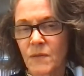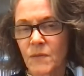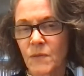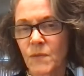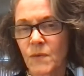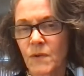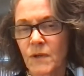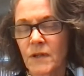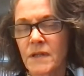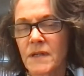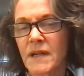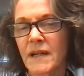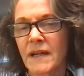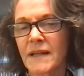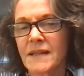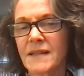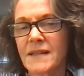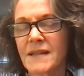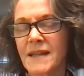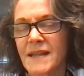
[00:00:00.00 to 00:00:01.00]
were
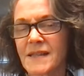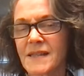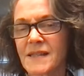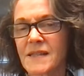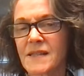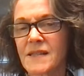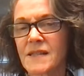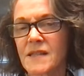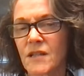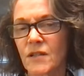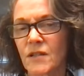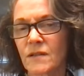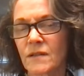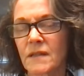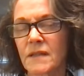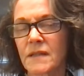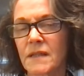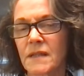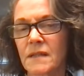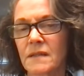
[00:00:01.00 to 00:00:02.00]
not
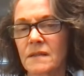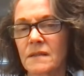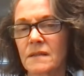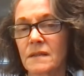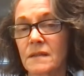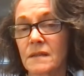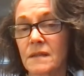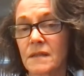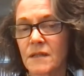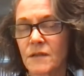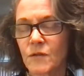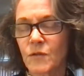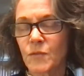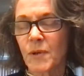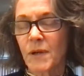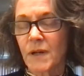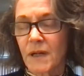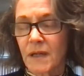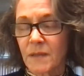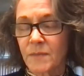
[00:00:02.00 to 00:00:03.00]
necessarily new
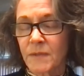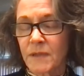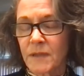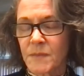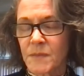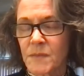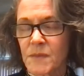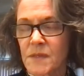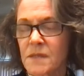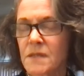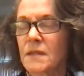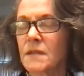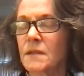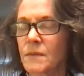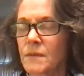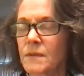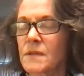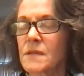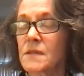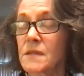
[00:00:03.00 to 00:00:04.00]
problems. There
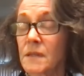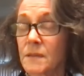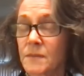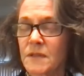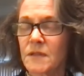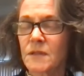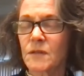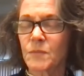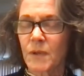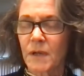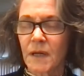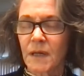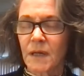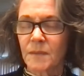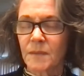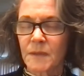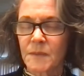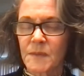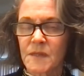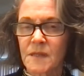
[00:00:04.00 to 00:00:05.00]
were some new
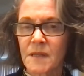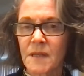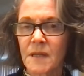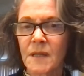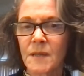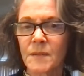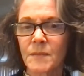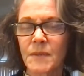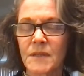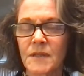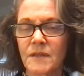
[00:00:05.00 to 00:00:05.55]
problems, but